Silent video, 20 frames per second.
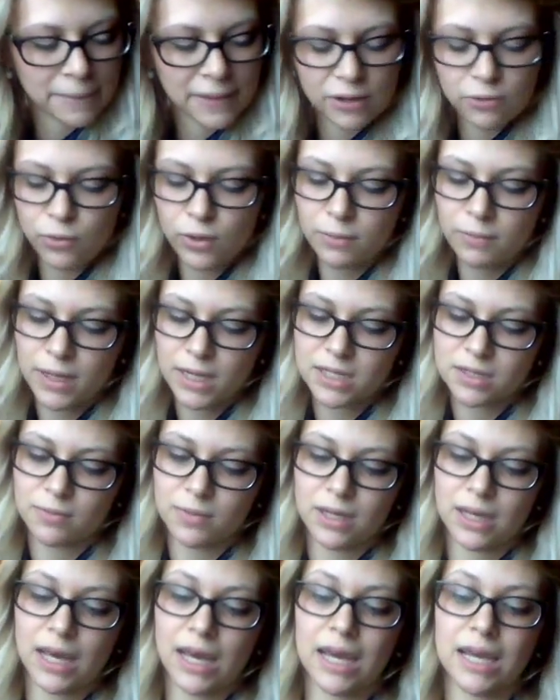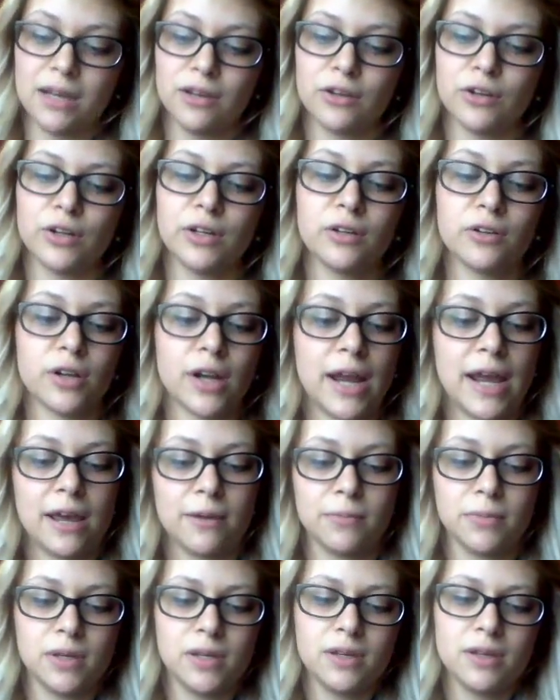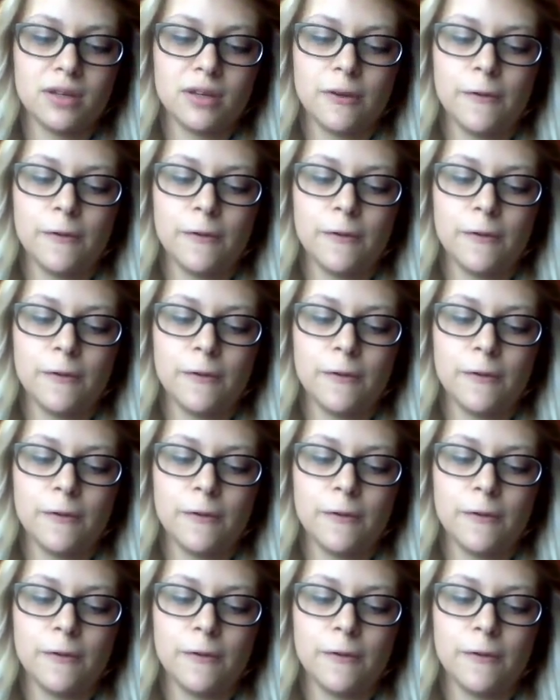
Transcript: What makes me angry or happy?